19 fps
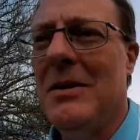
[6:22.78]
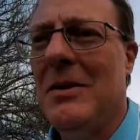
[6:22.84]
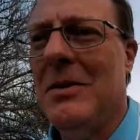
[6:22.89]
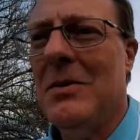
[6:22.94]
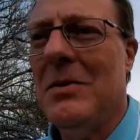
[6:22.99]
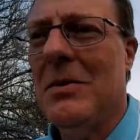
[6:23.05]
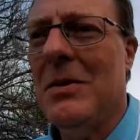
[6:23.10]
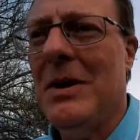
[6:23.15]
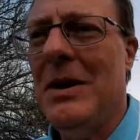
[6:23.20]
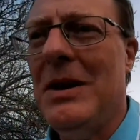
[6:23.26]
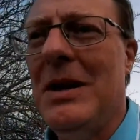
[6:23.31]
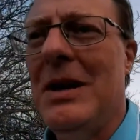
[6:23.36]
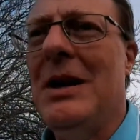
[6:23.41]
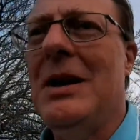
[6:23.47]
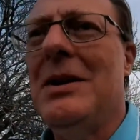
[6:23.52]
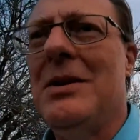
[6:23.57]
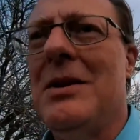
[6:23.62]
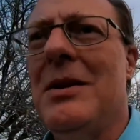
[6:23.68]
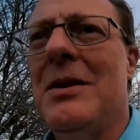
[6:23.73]
We need
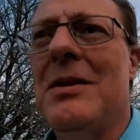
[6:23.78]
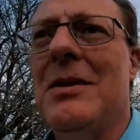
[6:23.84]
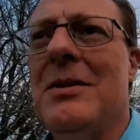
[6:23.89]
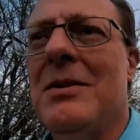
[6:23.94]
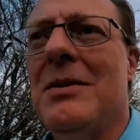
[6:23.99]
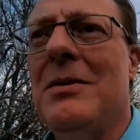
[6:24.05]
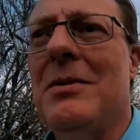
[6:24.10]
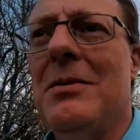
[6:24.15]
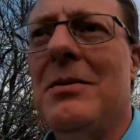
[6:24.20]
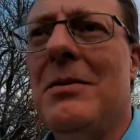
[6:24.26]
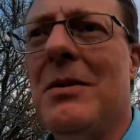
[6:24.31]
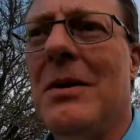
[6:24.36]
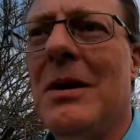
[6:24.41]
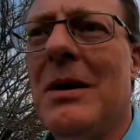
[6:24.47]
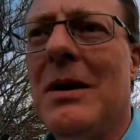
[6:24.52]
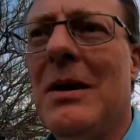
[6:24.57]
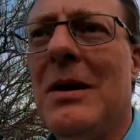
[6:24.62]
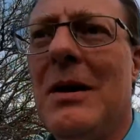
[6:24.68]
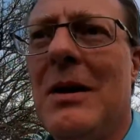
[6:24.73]
to
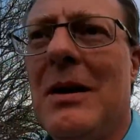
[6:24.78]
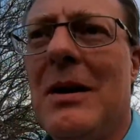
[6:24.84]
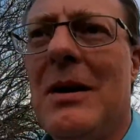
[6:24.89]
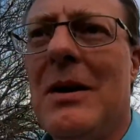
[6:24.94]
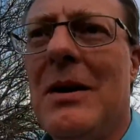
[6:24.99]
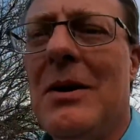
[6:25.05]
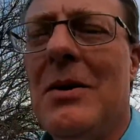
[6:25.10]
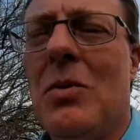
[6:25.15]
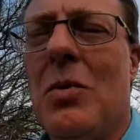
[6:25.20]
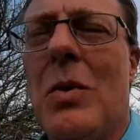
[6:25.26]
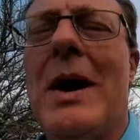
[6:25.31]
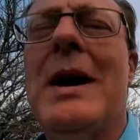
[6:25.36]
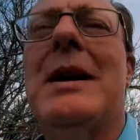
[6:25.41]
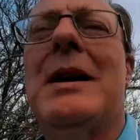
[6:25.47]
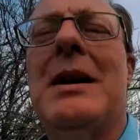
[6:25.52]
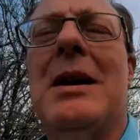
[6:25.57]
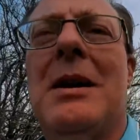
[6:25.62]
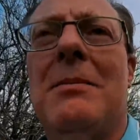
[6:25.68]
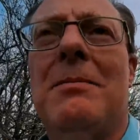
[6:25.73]
wake
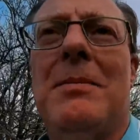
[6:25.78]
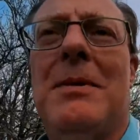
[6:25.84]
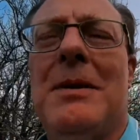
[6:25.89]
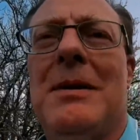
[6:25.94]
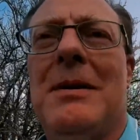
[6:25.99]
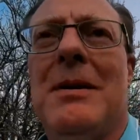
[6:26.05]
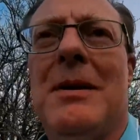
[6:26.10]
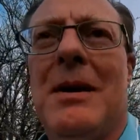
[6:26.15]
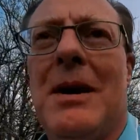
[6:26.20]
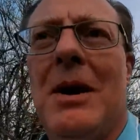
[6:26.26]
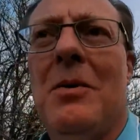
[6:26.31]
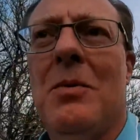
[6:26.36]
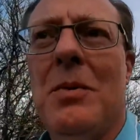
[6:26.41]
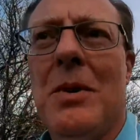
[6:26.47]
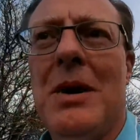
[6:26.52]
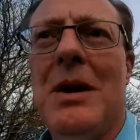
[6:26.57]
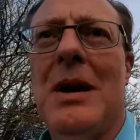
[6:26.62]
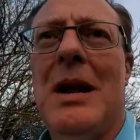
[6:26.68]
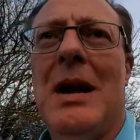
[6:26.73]
up and
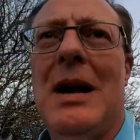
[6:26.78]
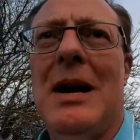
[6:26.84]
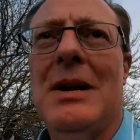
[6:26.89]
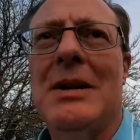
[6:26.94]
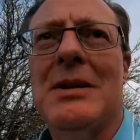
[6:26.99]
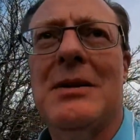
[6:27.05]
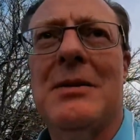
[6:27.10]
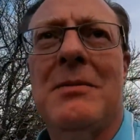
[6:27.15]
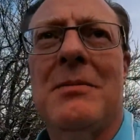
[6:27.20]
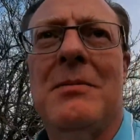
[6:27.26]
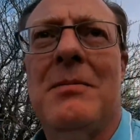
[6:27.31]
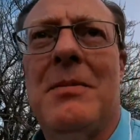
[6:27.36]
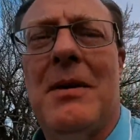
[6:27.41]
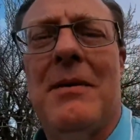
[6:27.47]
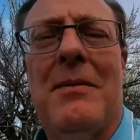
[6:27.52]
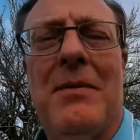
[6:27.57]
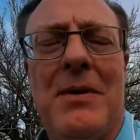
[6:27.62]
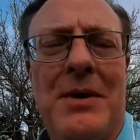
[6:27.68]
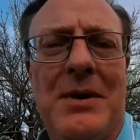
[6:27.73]
realize, my
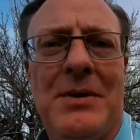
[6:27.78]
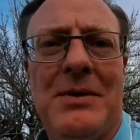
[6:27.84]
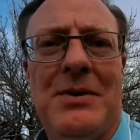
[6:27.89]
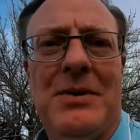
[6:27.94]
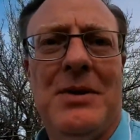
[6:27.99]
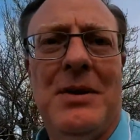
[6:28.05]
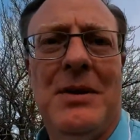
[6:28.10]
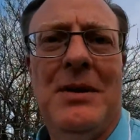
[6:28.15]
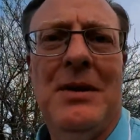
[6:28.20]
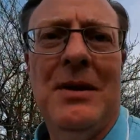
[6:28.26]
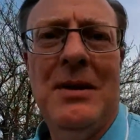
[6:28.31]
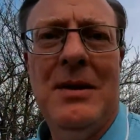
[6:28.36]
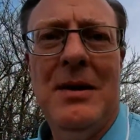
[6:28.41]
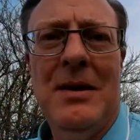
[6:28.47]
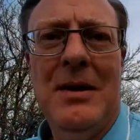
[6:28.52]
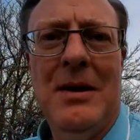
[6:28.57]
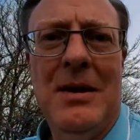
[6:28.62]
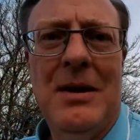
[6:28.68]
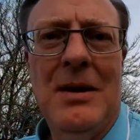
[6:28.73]
friends,
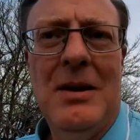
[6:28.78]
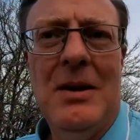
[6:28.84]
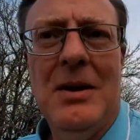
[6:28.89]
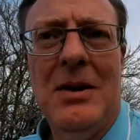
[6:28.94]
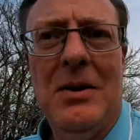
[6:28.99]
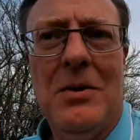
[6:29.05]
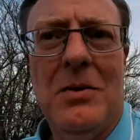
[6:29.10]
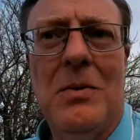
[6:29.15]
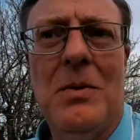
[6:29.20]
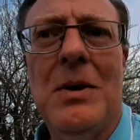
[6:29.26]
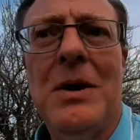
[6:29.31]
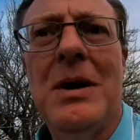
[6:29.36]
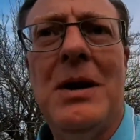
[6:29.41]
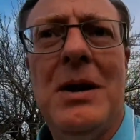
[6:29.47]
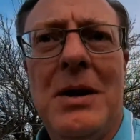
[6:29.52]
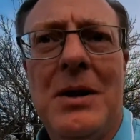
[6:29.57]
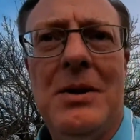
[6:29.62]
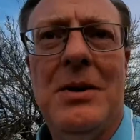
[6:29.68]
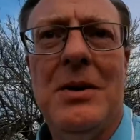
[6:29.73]
we
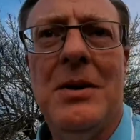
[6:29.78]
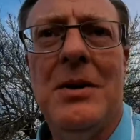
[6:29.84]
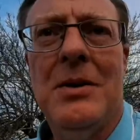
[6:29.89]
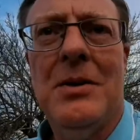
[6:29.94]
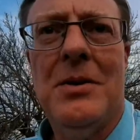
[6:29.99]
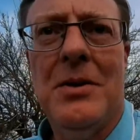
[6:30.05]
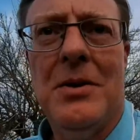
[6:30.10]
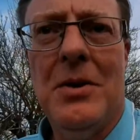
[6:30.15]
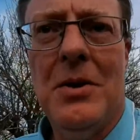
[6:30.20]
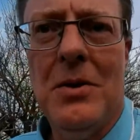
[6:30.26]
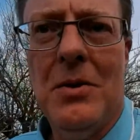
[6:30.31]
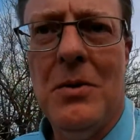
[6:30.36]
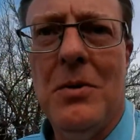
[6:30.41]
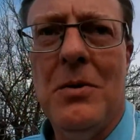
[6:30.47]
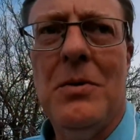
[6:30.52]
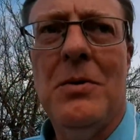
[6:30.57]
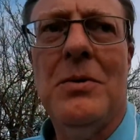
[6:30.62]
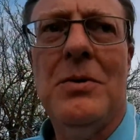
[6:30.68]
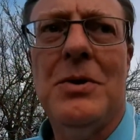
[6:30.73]
need to go
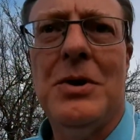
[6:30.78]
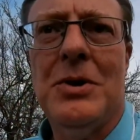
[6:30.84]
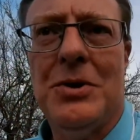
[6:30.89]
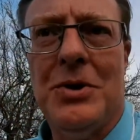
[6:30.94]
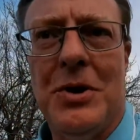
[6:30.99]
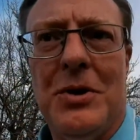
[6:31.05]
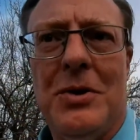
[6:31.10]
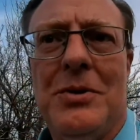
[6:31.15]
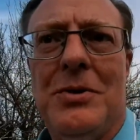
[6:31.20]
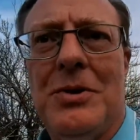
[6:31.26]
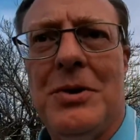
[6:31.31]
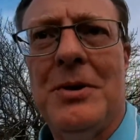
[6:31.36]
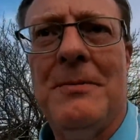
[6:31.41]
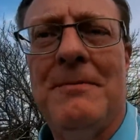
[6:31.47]
to church.